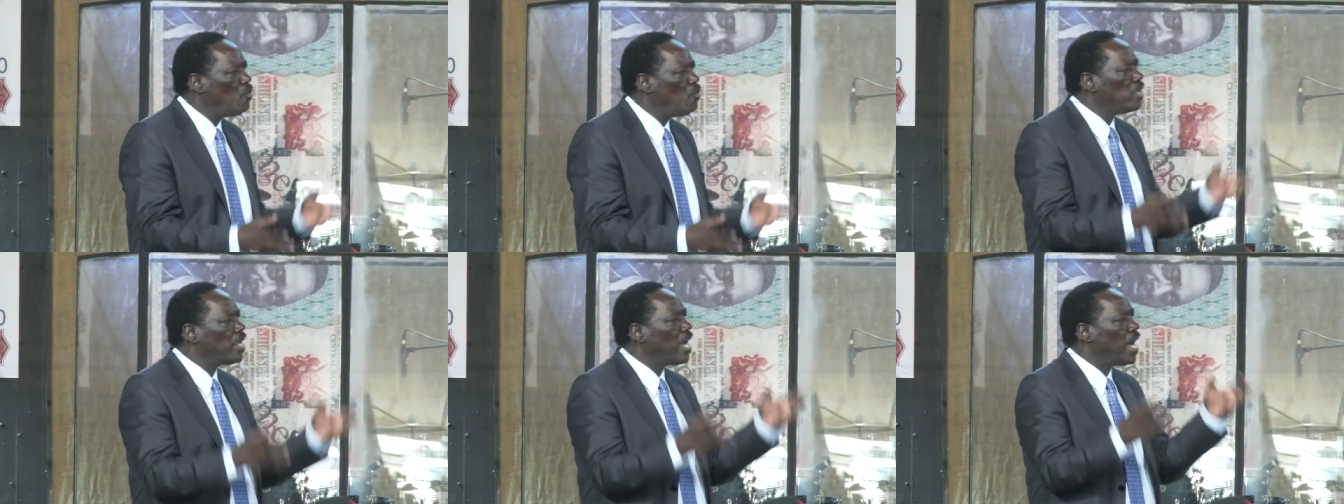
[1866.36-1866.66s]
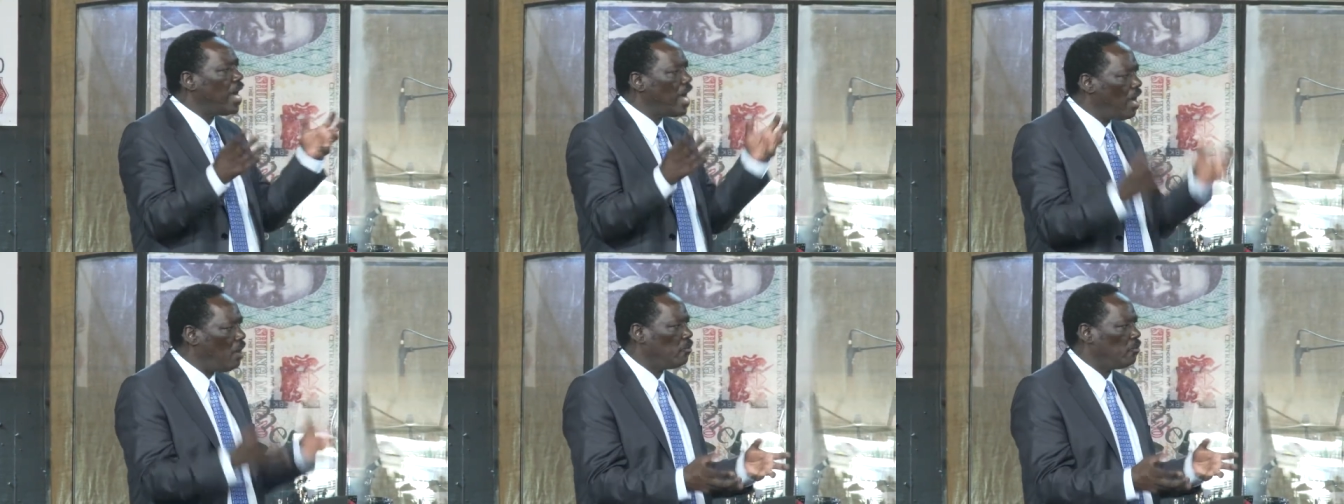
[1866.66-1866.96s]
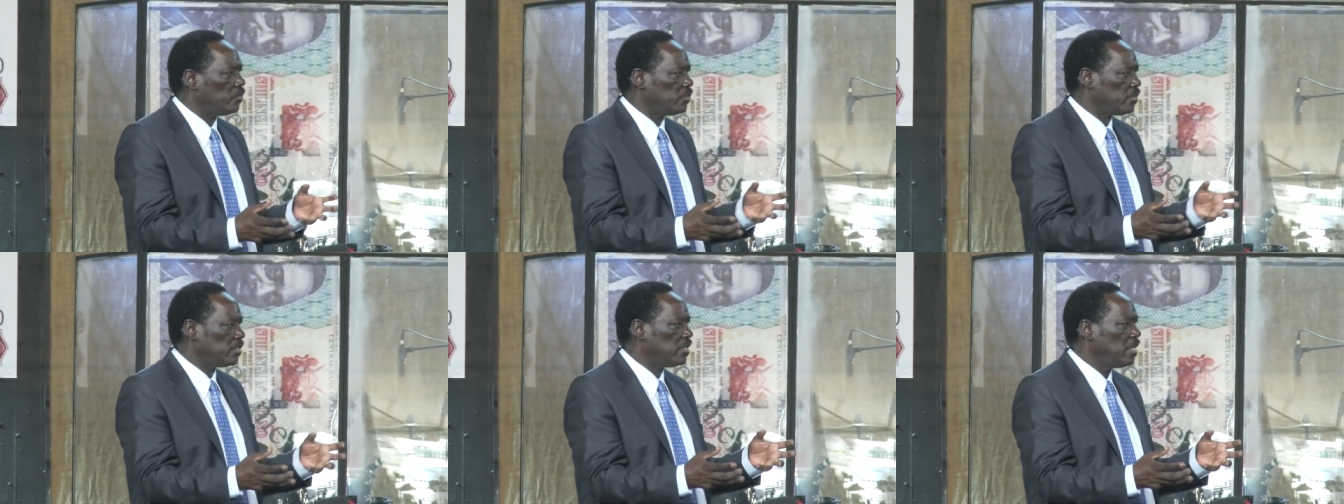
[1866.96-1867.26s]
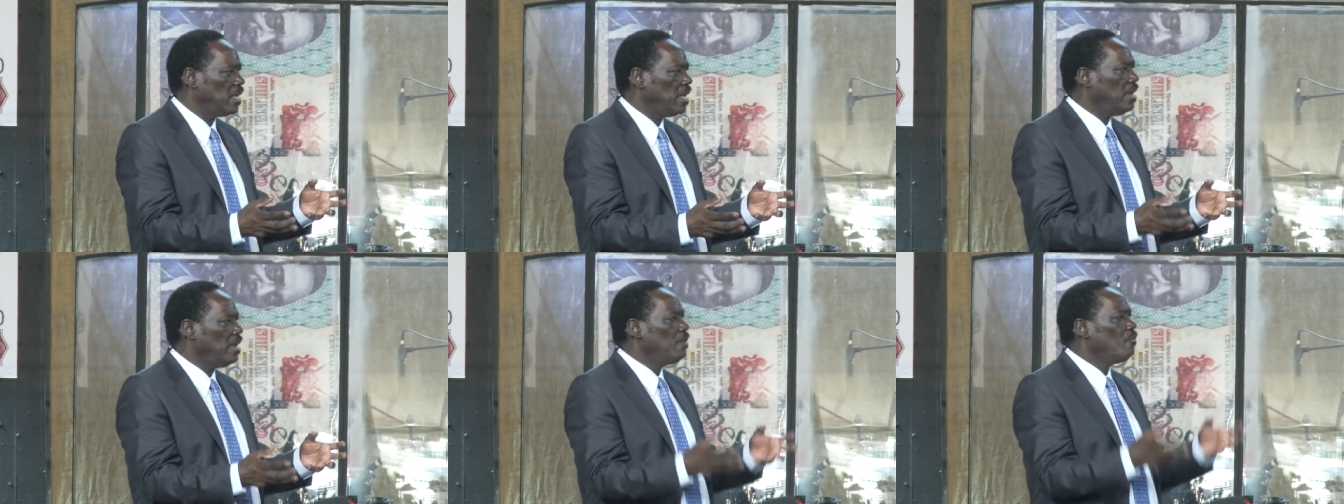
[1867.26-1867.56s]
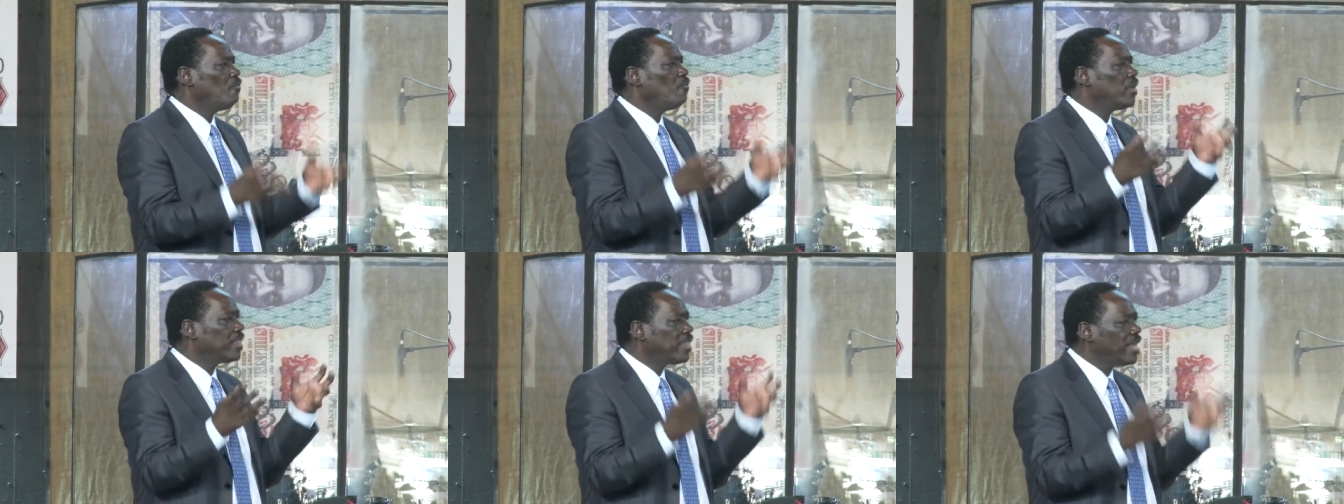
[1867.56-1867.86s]
own a house
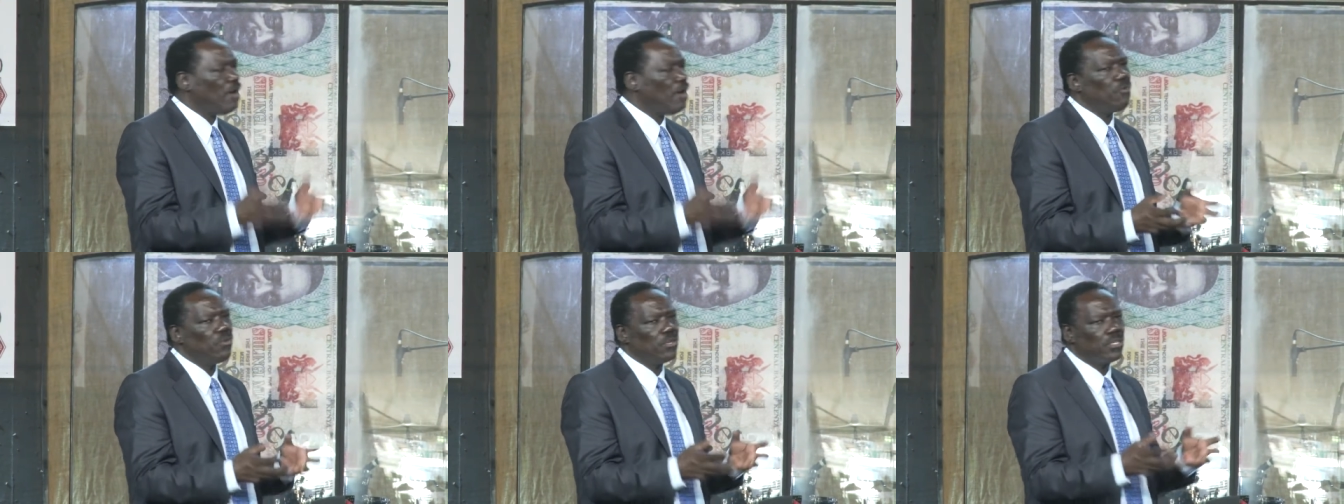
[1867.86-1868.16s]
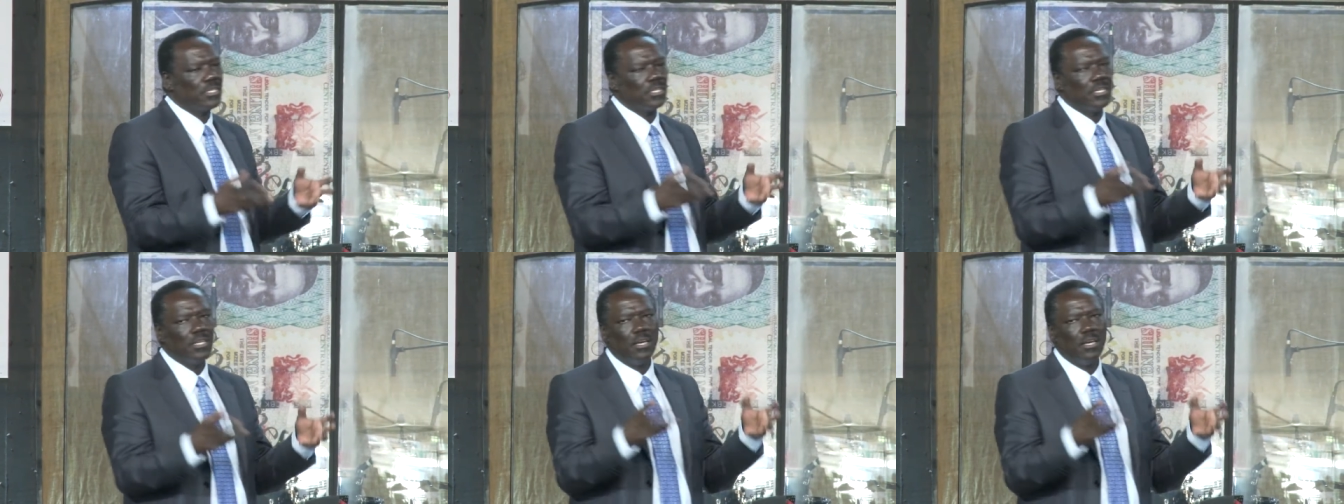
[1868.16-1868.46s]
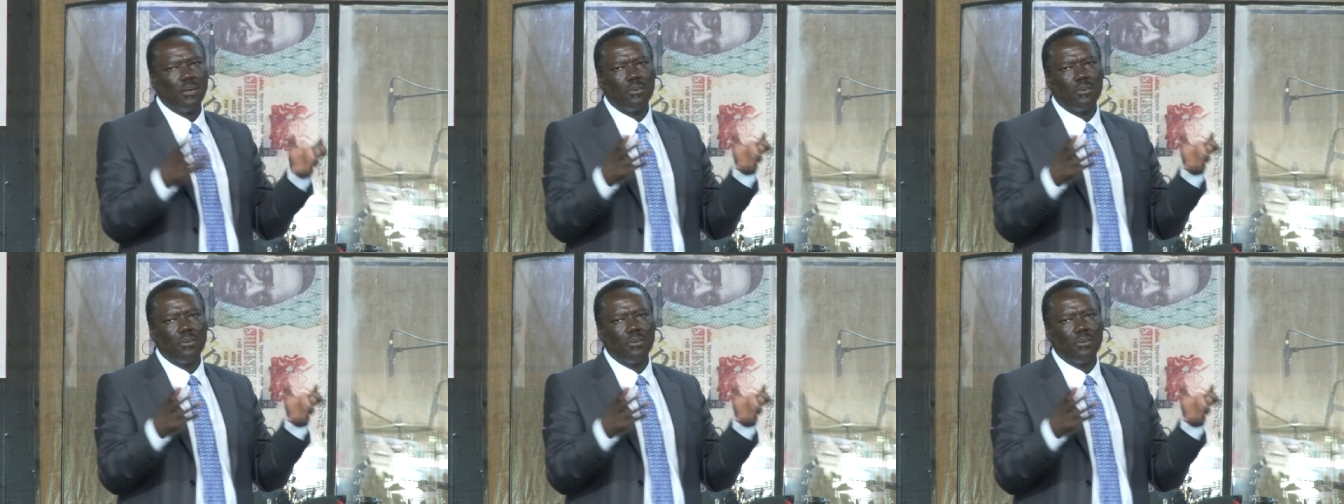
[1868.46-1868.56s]
without